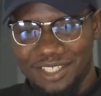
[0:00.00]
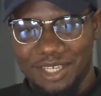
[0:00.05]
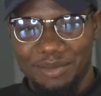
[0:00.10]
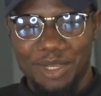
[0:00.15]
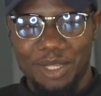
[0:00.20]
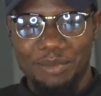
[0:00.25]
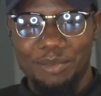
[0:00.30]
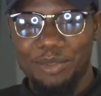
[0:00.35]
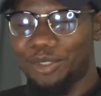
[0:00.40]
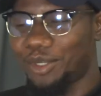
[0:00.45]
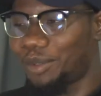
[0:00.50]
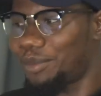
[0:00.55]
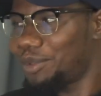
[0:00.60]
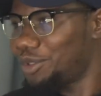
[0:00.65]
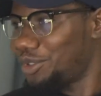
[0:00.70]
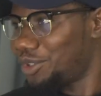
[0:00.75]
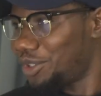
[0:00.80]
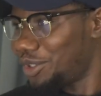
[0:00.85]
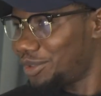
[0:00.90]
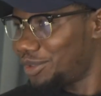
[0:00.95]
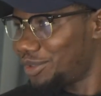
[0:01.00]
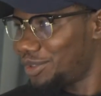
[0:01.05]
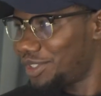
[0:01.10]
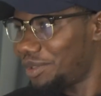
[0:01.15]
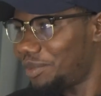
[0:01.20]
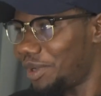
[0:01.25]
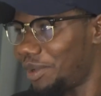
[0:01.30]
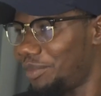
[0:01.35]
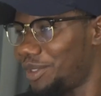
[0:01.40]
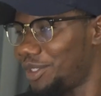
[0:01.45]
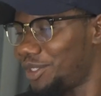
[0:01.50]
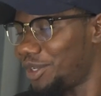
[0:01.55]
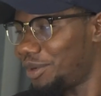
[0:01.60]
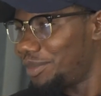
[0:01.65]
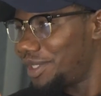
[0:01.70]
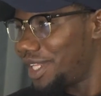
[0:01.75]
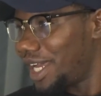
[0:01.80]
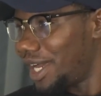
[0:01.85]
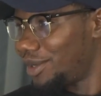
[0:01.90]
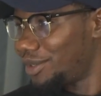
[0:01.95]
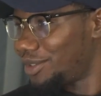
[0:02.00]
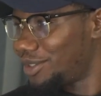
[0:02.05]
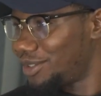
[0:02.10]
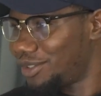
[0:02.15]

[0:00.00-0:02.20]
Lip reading: there might be some struggle, there might be some doubts.